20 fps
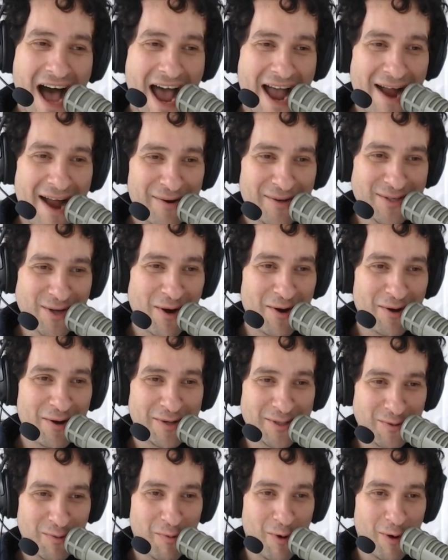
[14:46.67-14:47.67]
I heard his
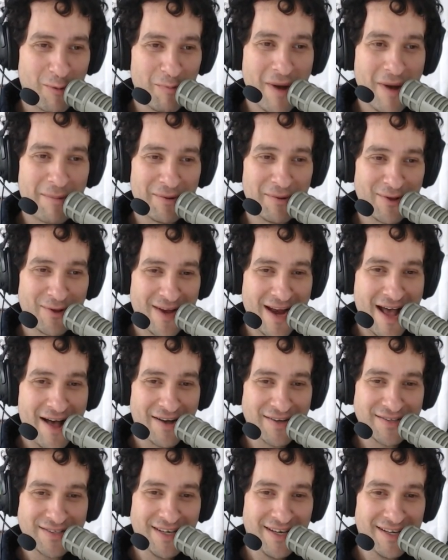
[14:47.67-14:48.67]
articles were more popular than
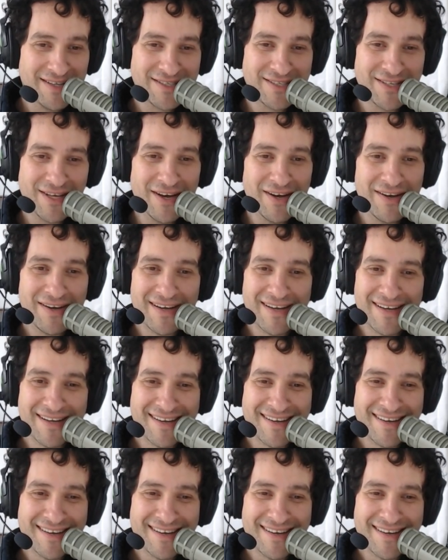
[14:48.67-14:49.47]
Alex E. Heath's, though.